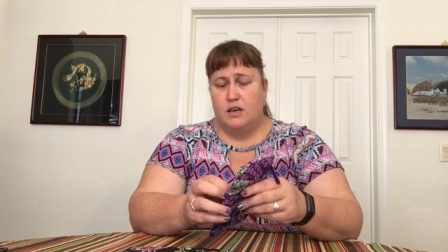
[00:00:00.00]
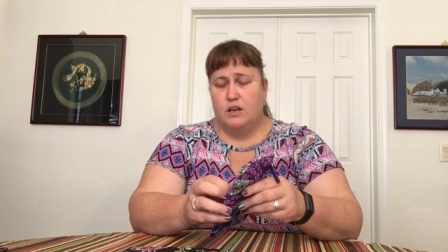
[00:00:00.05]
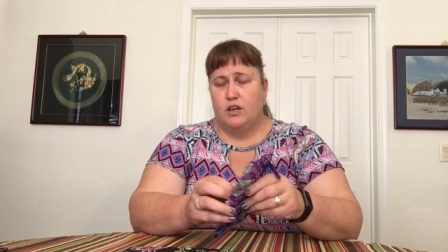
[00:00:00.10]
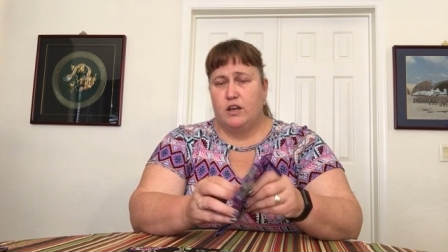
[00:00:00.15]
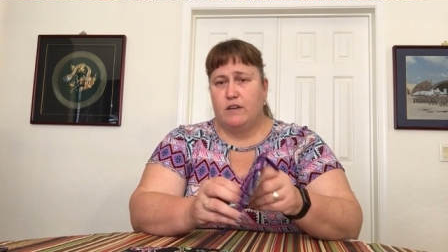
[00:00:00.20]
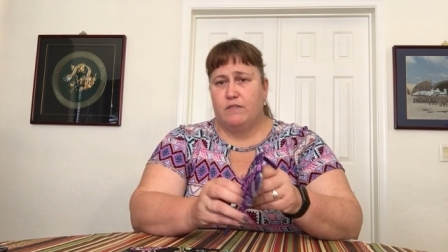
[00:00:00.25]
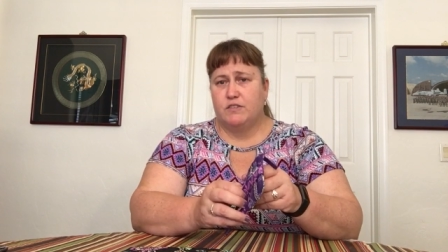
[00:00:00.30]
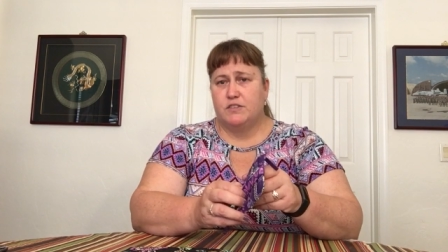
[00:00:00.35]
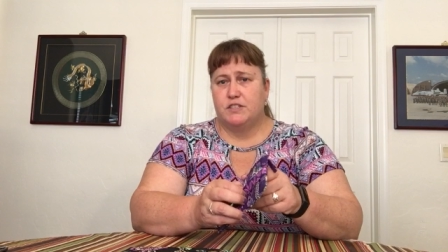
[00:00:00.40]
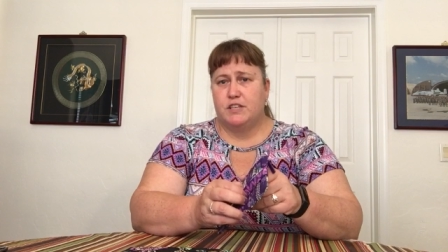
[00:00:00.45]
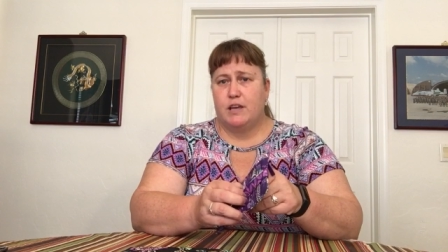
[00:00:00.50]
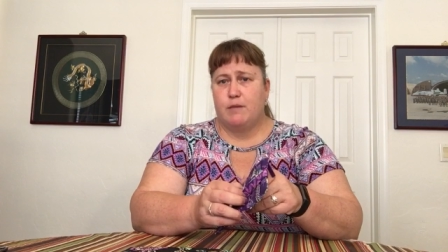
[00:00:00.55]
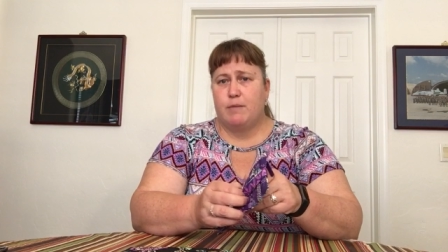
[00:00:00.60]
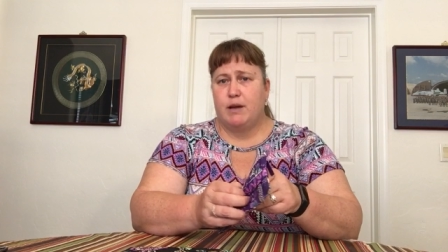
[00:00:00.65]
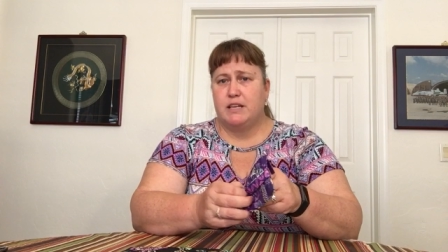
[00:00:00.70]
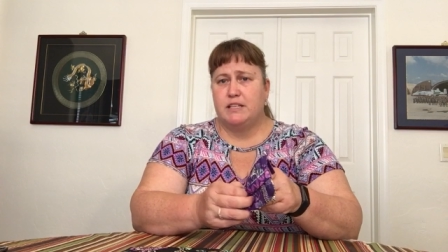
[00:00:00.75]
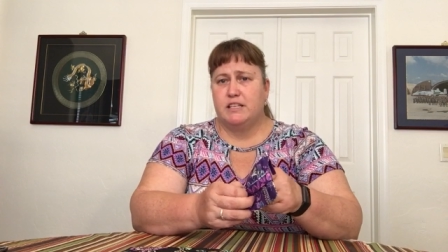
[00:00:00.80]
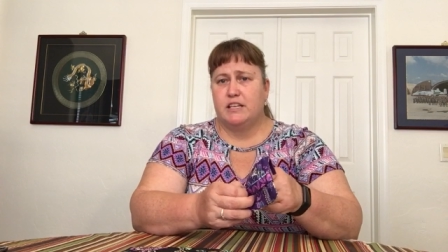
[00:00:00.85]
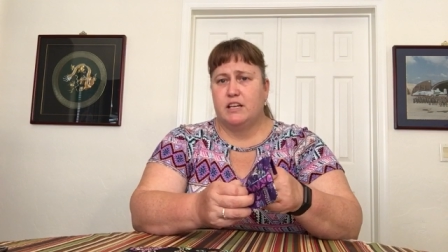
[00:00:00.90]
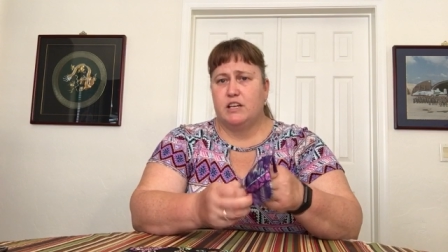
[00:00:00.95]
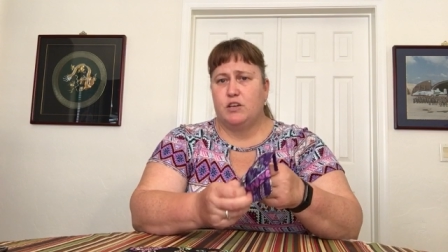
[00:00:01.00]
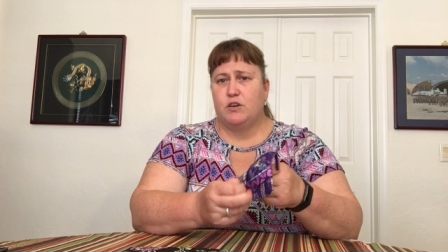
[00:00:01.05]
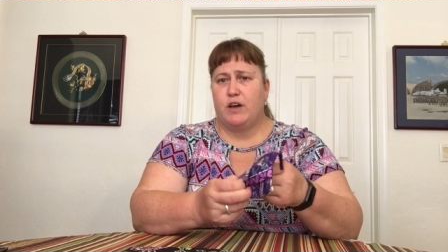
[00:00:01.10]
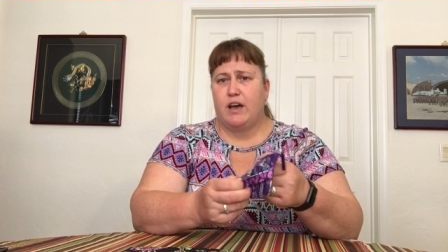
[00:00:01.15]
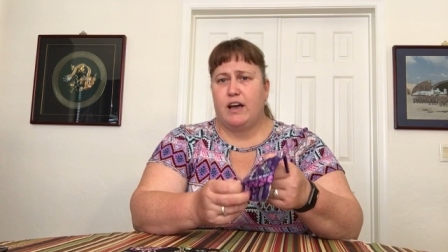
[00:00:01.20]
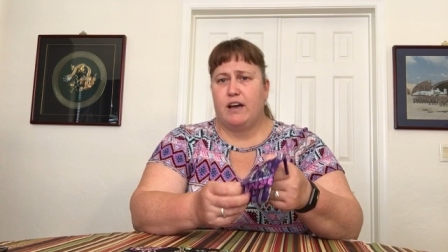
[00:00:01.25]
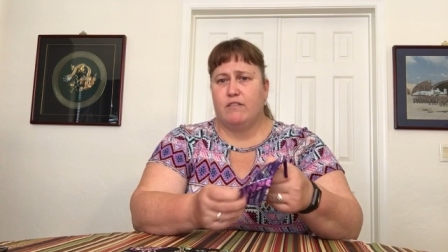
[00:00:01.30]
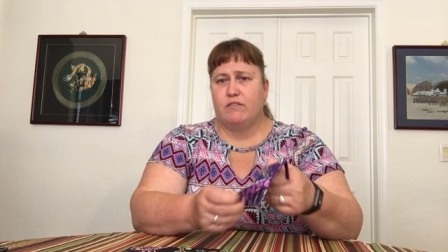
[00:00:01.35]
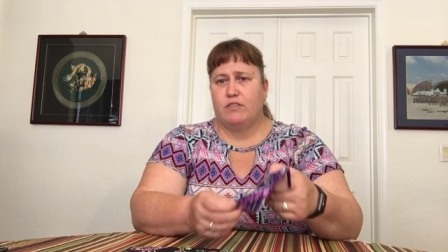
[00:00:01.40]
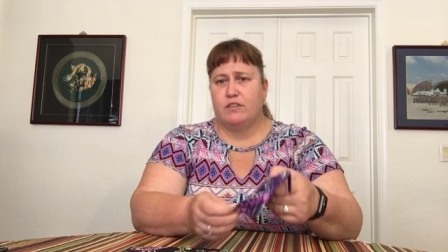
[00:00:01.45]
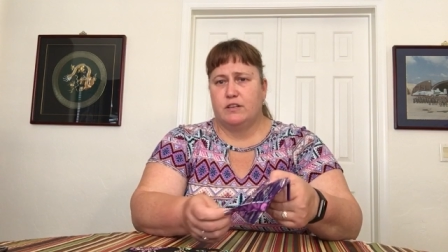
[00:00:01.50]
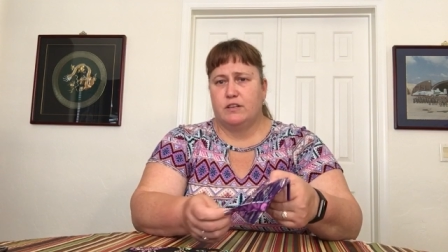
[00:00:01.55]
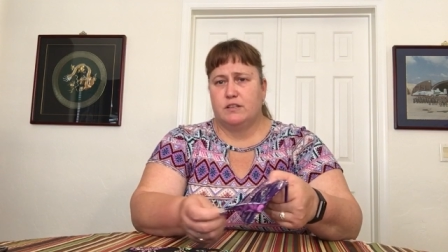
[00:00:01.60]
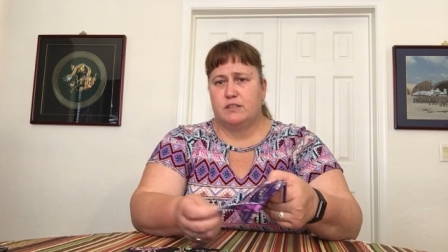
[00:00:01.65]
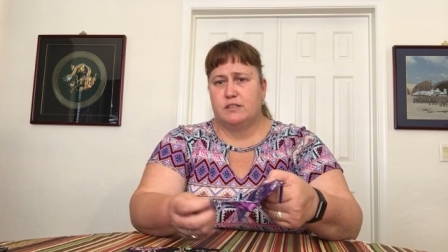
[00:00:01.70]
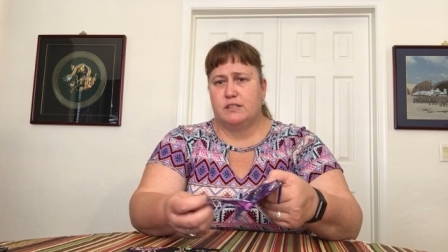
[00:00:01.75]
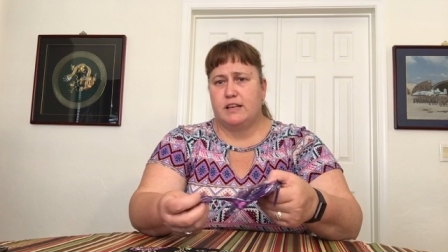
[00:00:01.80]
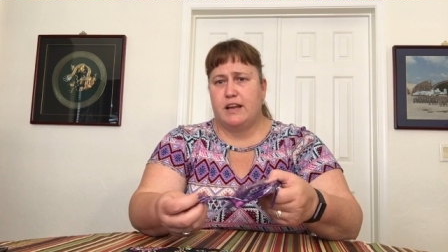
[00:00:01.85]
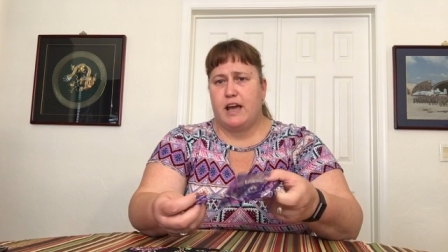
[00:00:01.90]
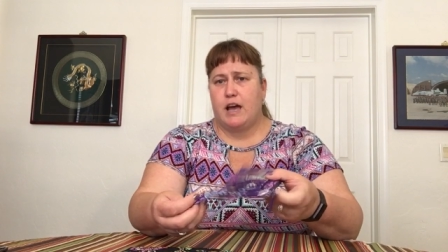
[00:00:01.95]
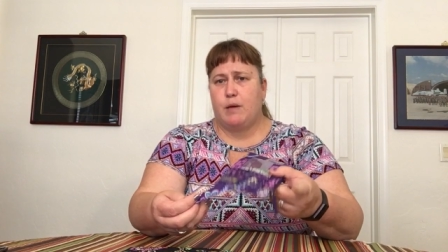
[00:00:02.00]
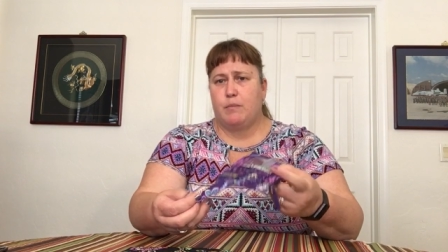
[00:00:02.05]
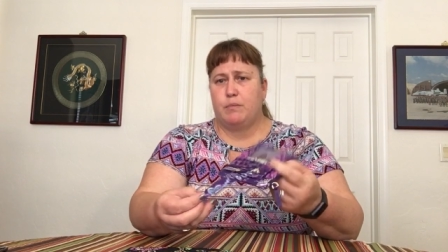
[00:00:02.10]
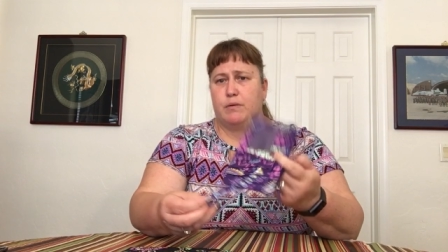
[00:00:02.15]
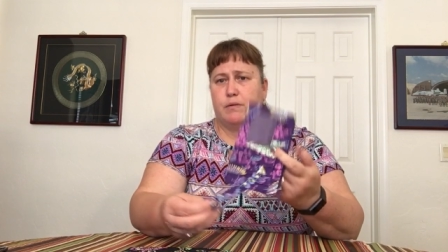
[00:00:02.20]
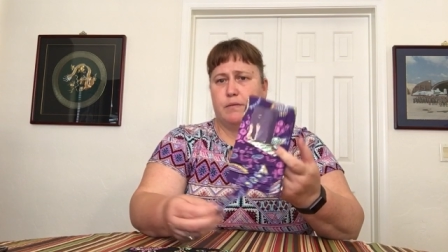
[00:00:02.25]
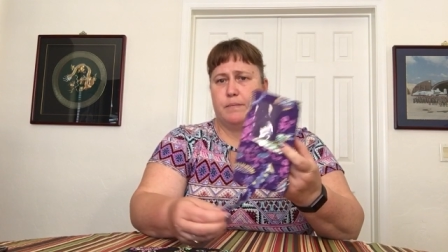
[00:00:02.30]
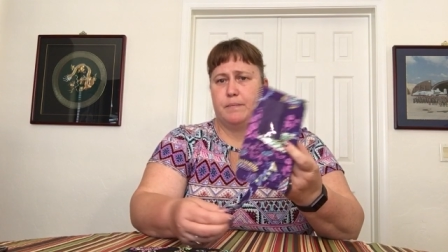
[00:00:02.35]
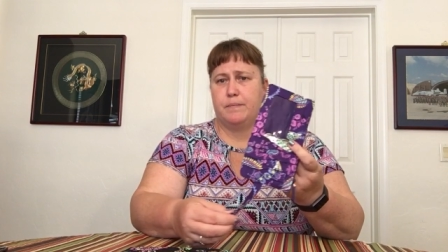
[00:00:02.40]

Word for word: You have the same idea. You have the snap